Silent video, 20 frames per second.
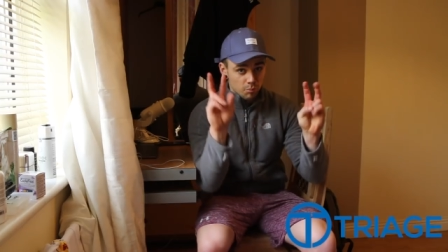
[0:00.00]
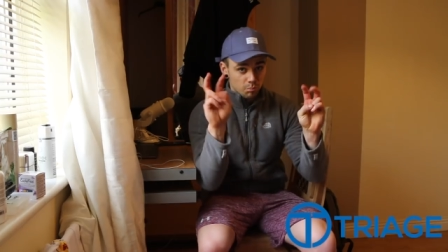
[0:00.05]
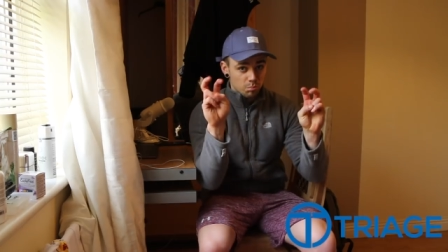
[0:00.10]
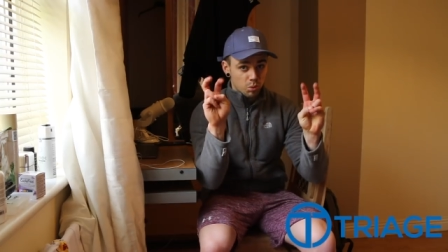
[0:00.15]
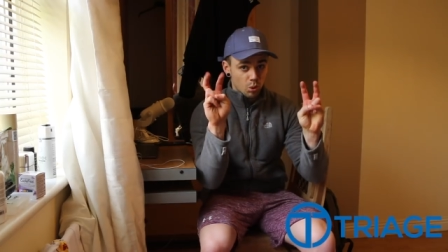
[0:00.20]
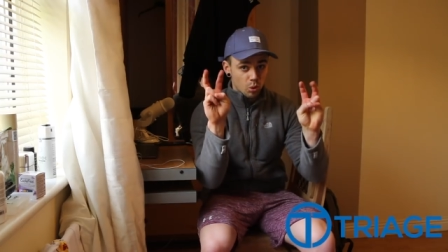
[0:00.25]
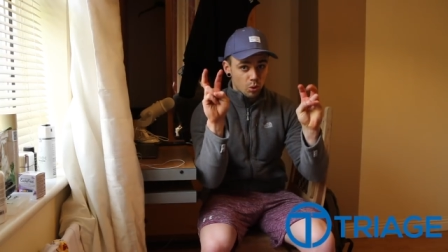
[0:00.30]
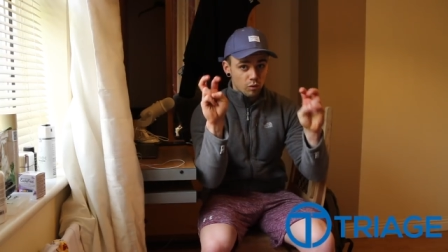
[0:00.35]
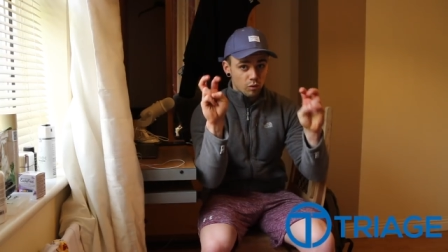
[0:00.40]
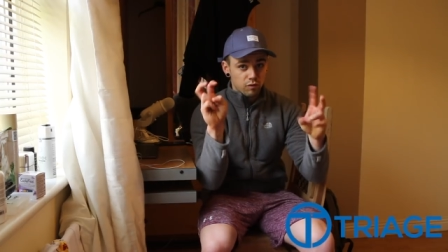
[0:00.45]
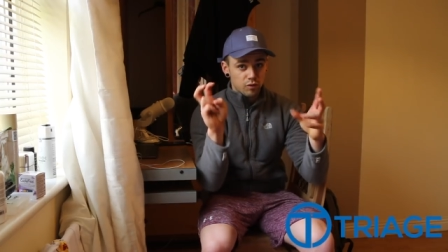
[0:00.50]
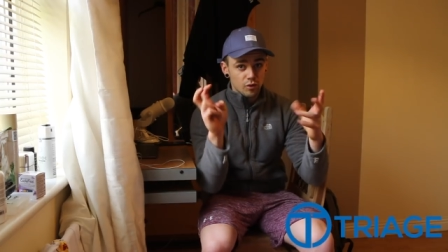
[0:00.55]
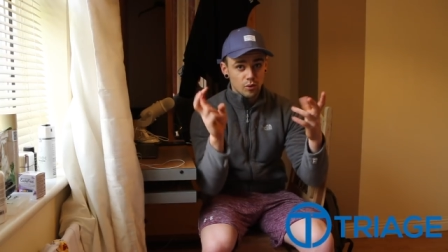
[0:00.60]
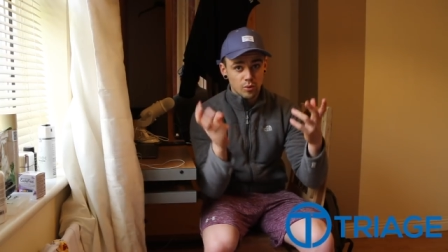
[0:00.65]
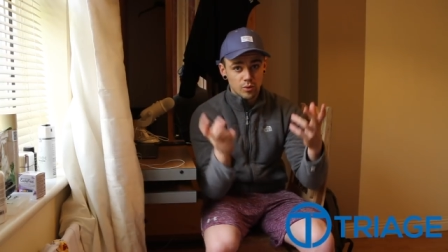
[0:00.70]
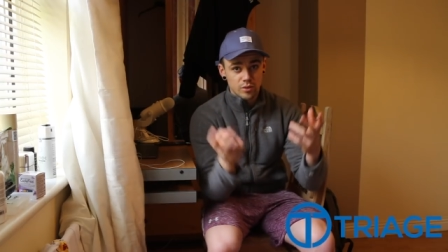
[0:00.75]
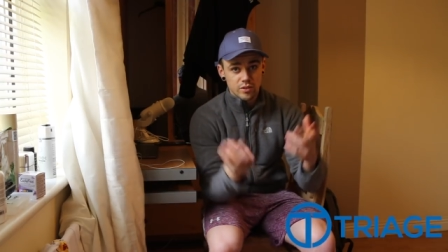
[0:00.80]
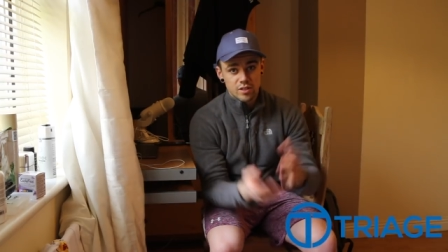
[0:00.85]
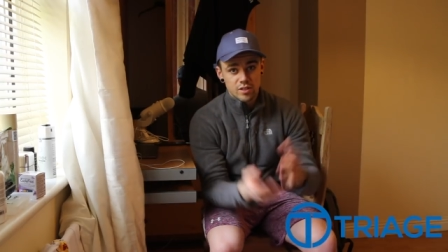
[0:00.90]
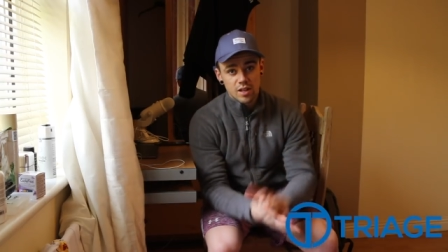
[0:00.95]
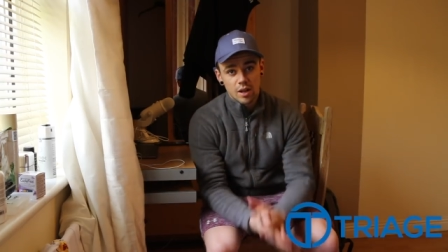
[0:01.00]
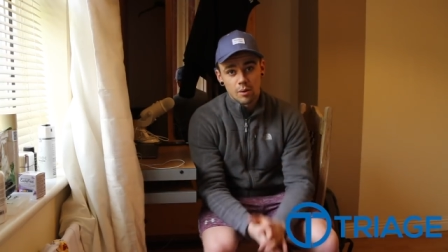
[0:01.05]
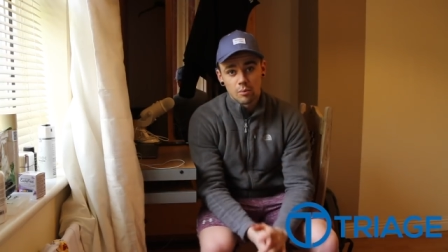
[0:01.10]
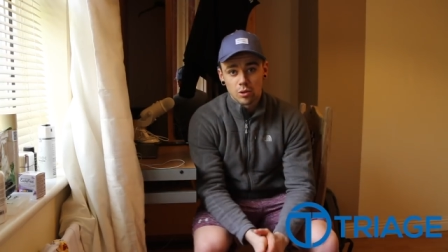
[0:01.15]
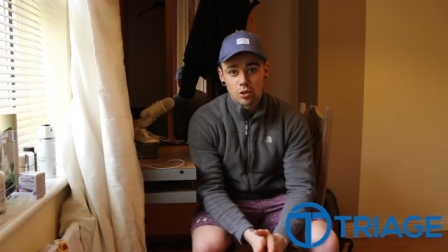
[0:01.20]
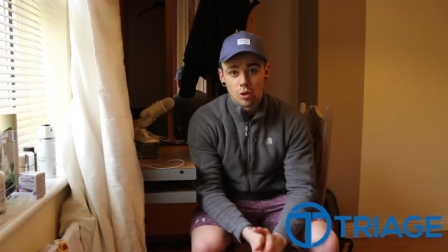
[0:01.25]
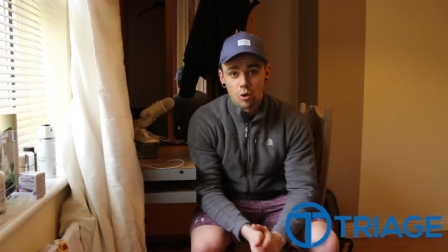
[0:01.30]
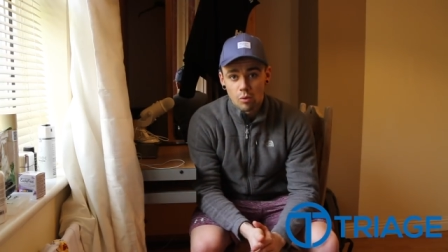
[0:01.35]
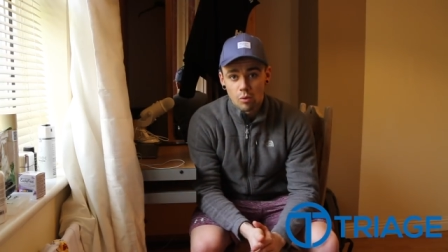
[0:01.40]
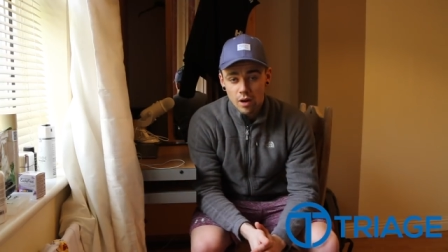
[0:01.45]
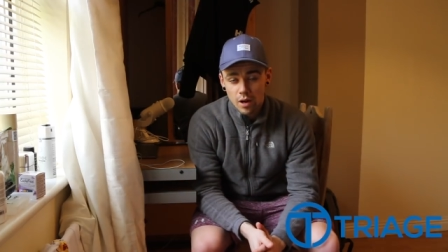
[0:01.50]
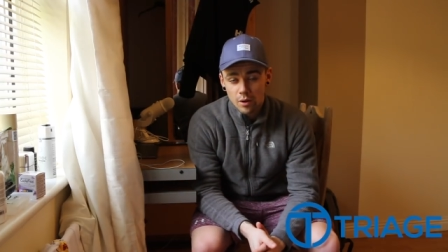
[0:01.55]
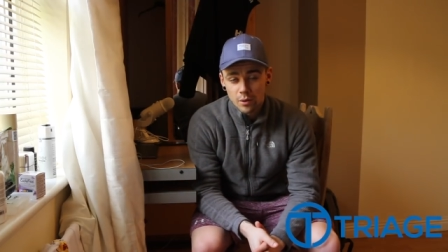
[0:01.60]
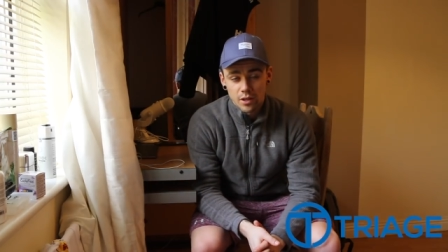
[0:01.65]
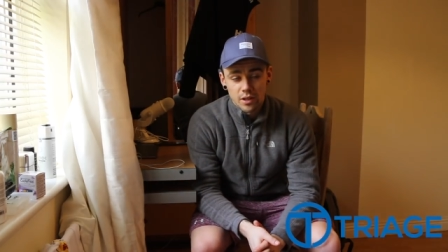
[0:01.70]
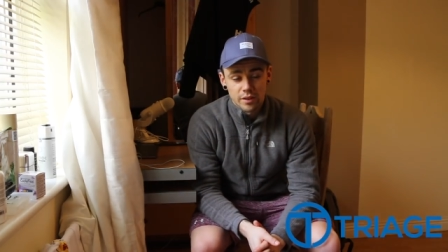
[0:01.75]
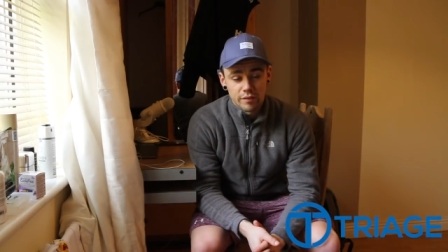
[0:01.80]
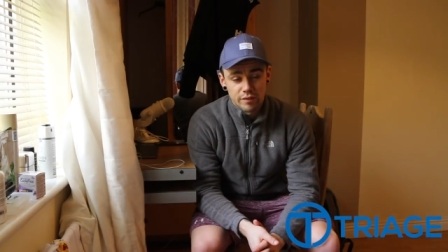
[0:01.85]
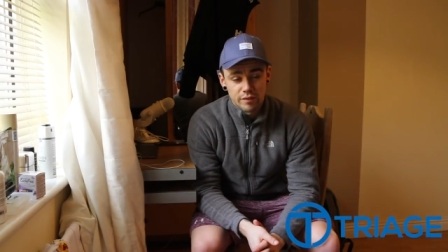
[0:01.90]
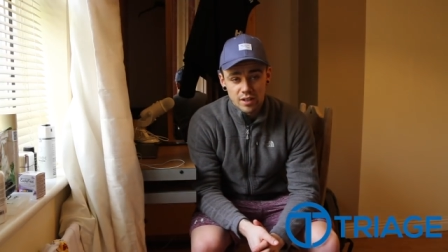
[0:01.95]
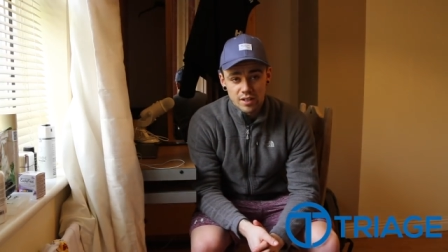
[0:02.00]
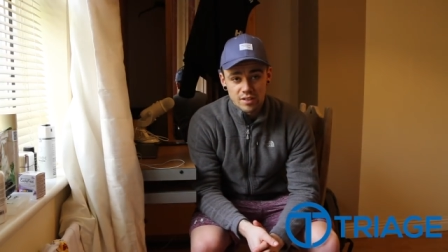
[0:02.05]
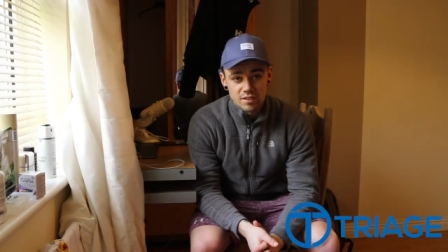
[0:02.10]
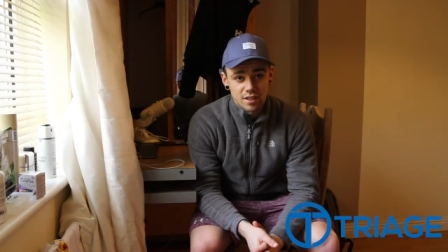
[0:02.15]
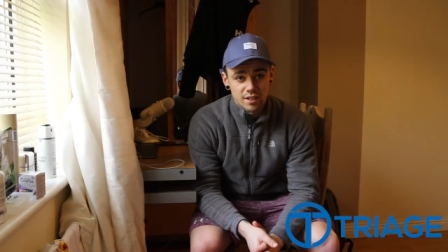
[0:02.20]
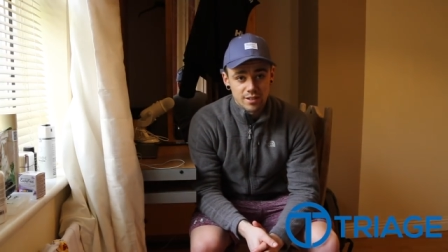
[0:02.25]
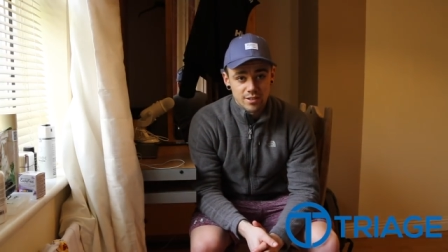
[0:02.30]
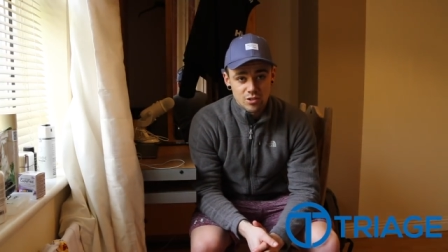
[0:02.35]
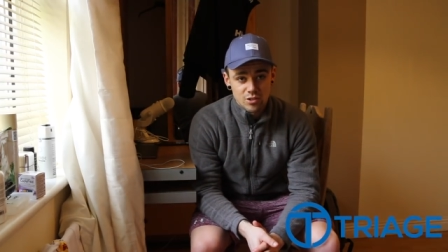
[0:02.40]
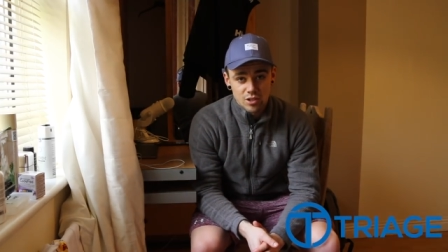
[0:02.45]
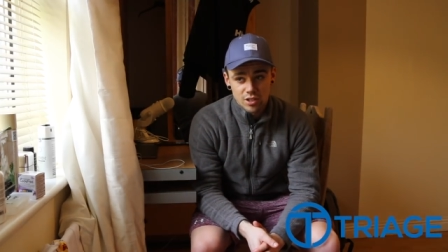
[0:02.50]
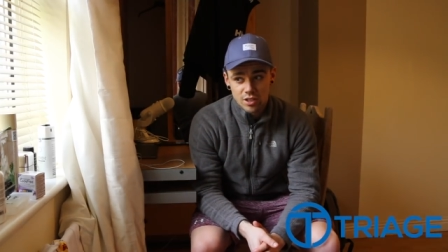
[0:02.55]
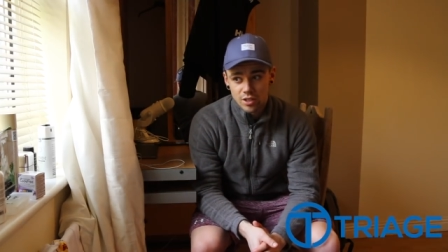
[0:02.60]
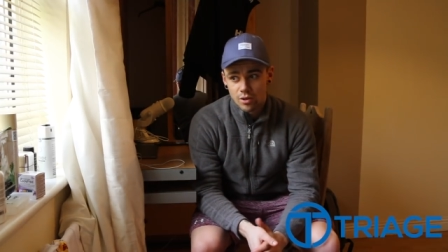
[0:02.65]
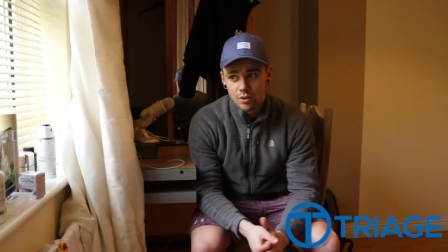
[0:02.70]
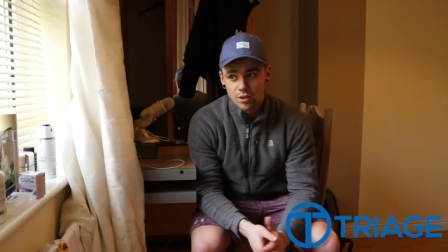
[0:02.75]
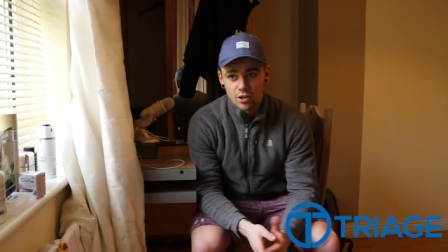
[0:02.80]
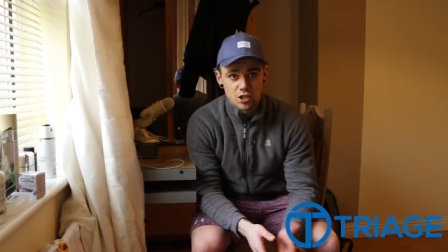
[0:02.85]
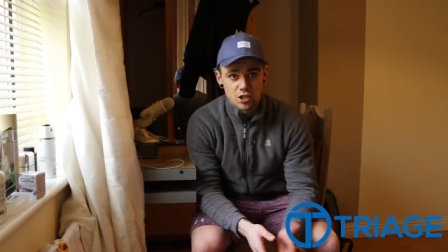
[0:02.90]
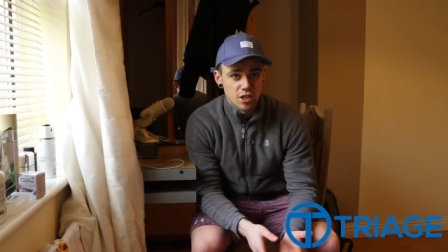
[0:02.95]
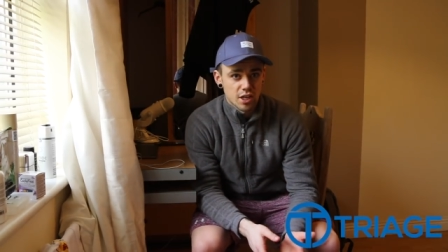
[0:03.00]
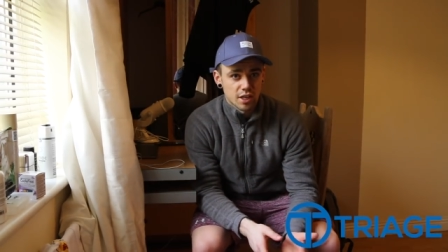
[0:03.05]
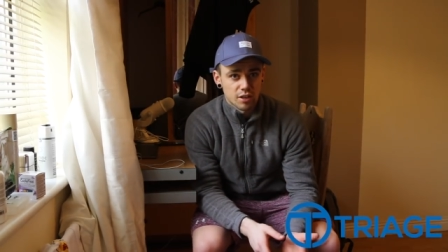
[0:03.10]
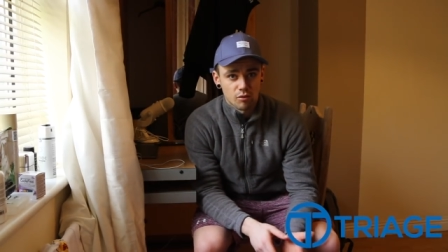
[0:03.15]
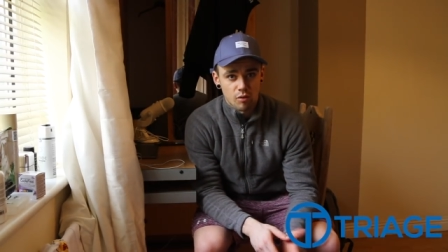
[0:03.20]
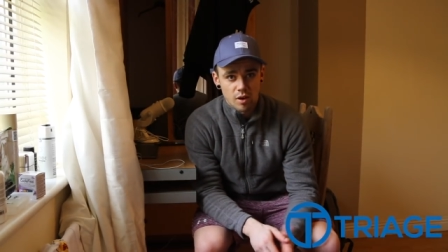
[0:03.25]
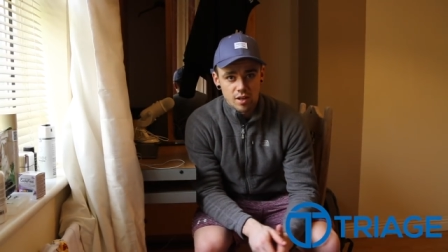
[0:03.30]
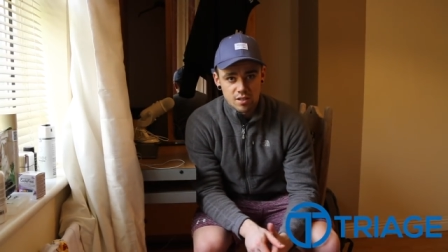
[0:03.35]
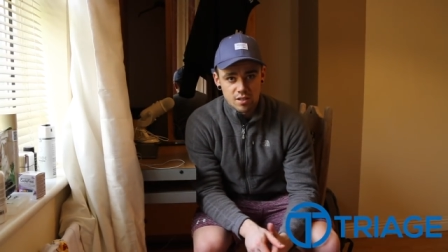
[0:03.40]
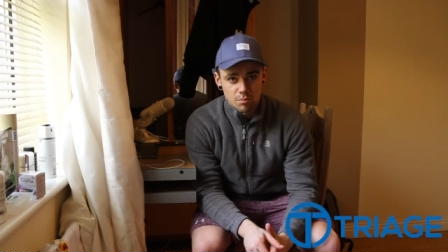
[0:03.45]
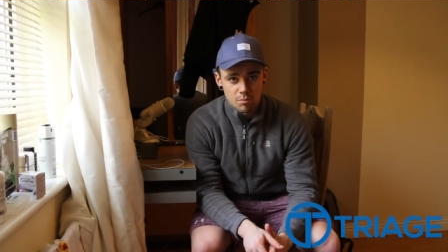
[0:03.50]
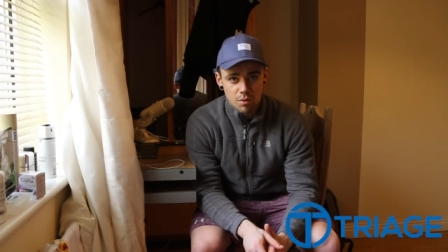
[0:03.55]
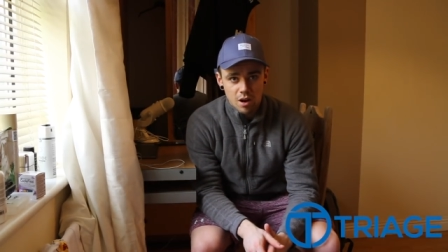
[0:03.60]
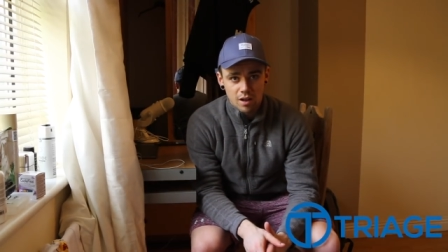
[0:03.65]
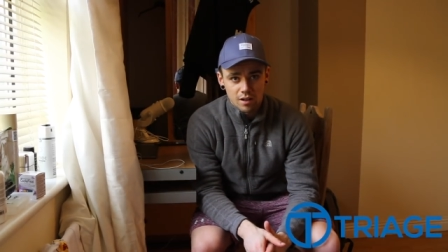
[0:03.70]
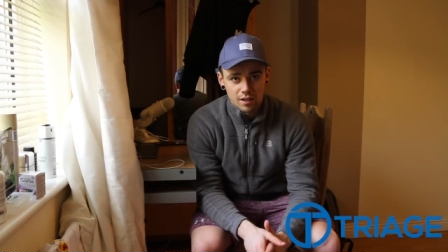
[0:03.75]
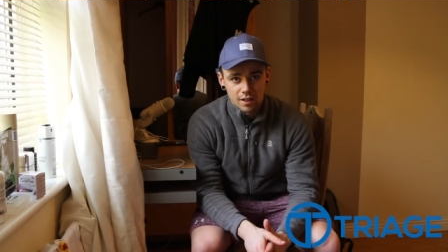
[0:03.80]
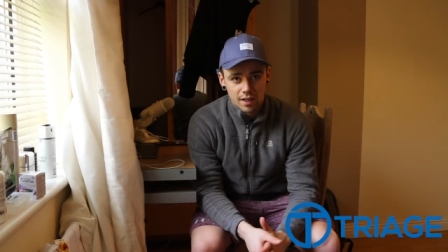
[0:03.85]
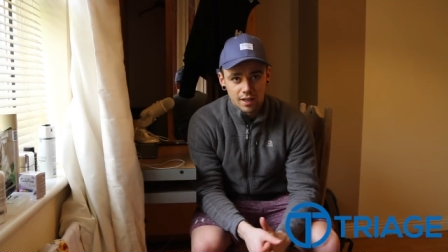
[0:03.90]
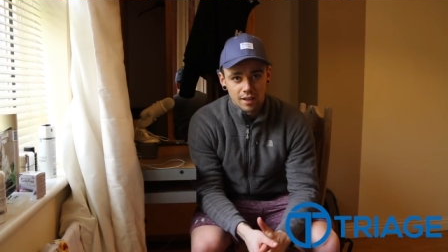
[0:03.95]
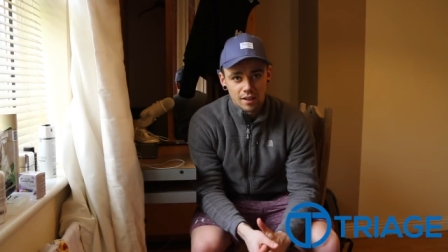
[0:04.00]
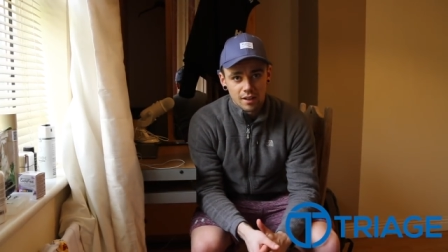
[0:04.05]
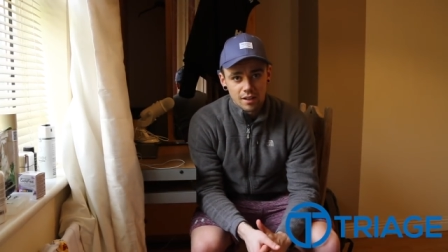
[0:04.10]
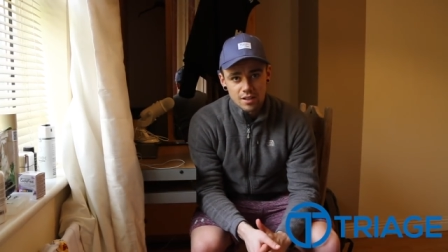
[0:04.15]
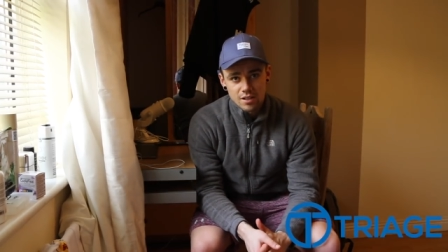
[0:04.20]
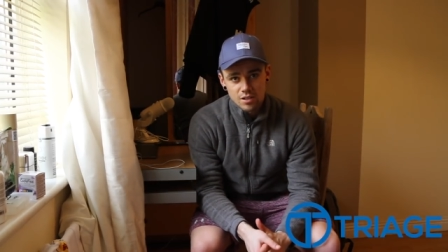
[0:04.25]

bro foods that would go around in the fitness industry, you know, your chicken, rice, and broccoli.